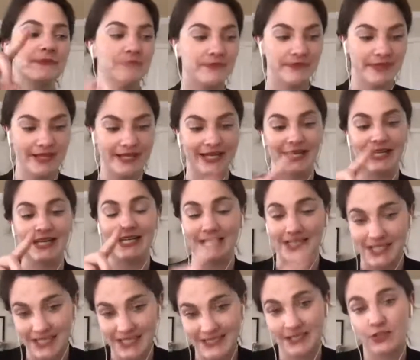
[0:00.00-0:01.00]
uh, it
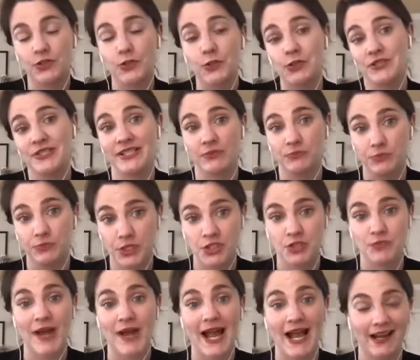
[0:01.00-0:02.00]
does include some
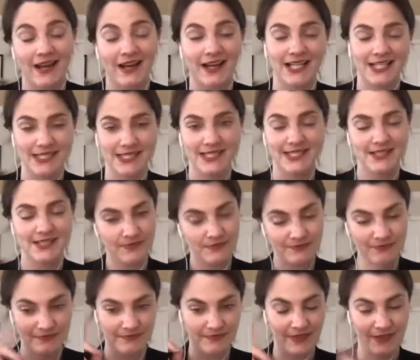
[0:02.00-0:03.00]
pushback against
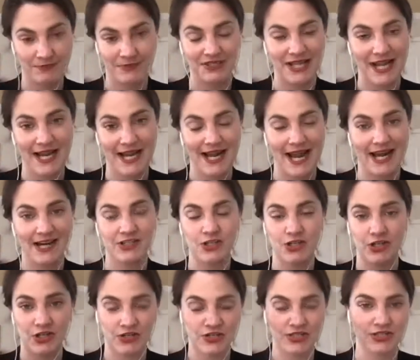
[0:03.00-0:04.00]
the malign
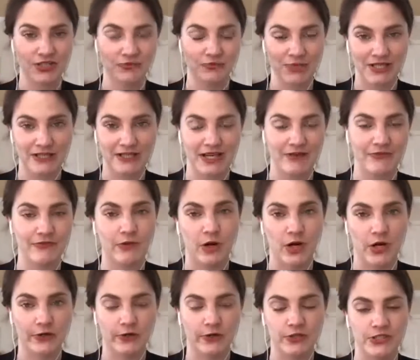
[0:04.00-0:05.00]
actors, be they
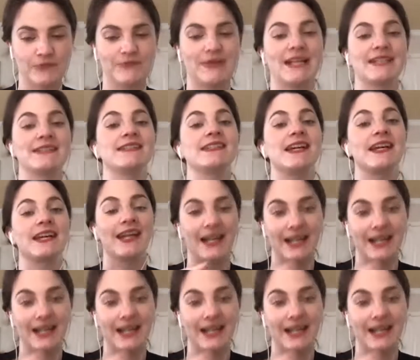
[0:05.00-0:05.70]
foreign or domestic.